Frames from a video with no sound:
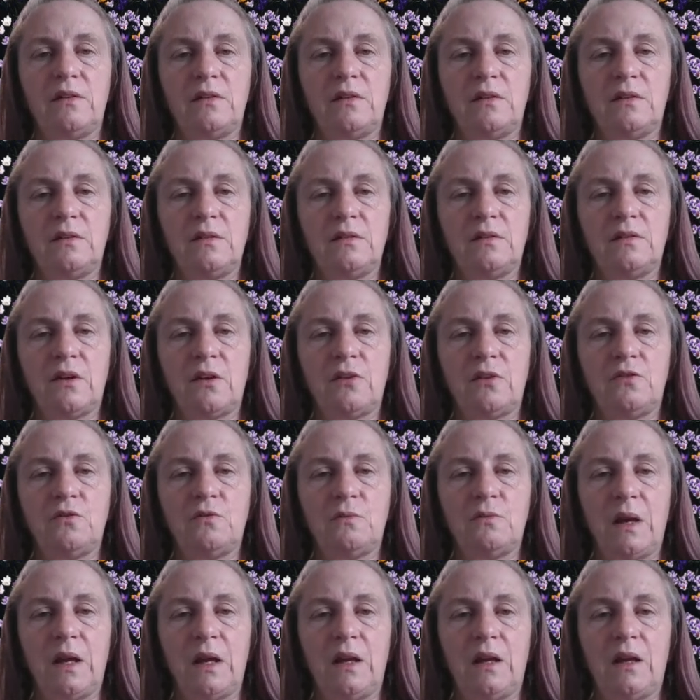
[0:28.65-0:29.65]
Is this a
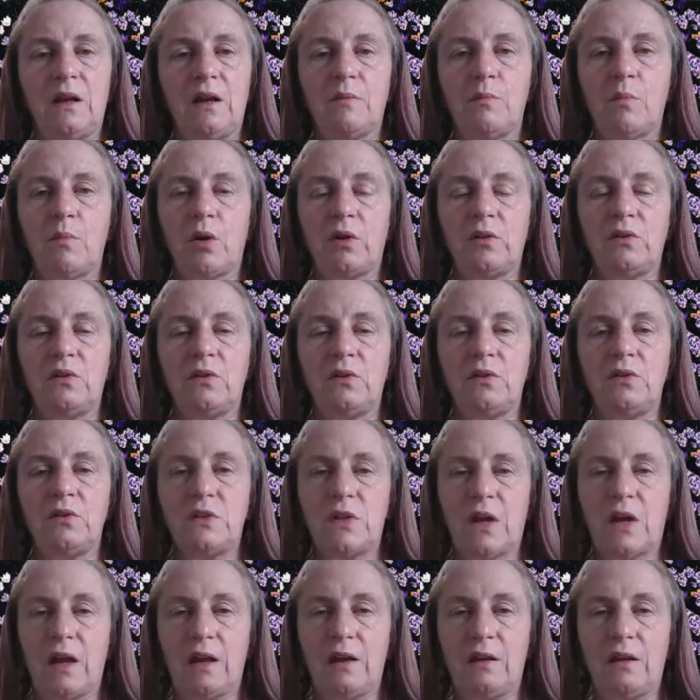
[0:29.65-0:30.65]
social media
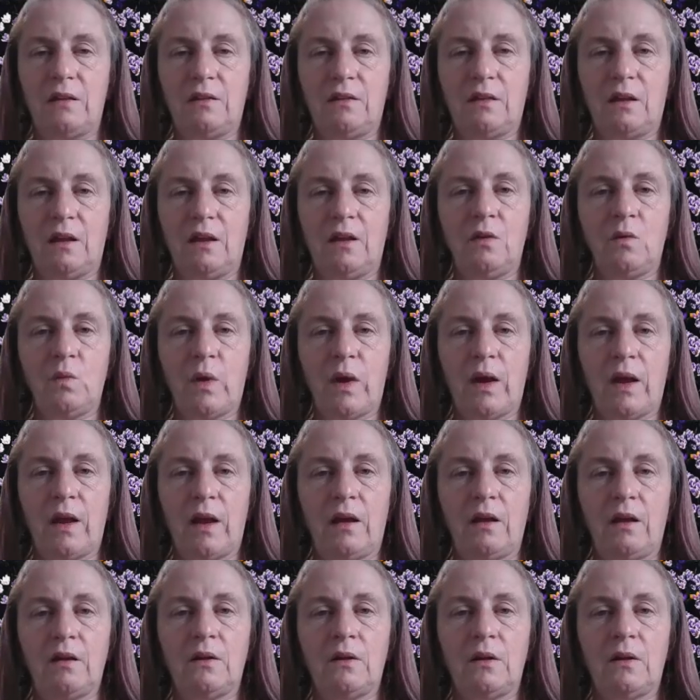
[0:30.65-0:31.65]
modern day thing
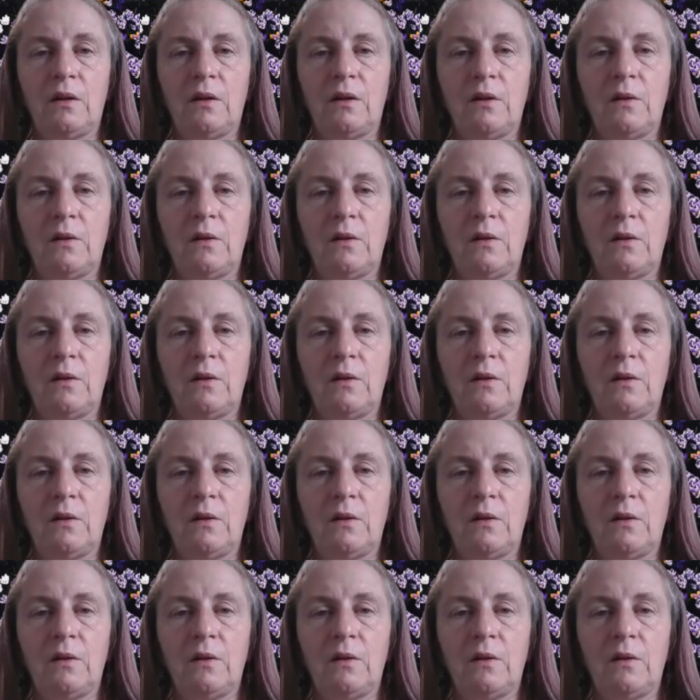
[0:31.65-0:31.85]
where